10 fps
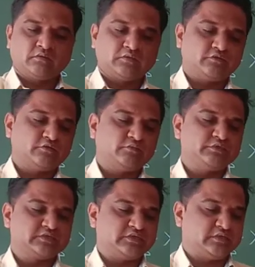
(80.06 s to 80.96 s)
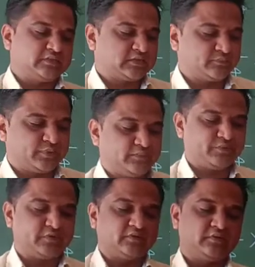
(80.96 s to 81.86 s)
Now you will see that the paper
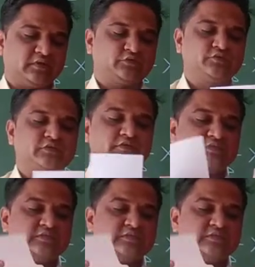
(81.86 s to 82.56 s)
actually is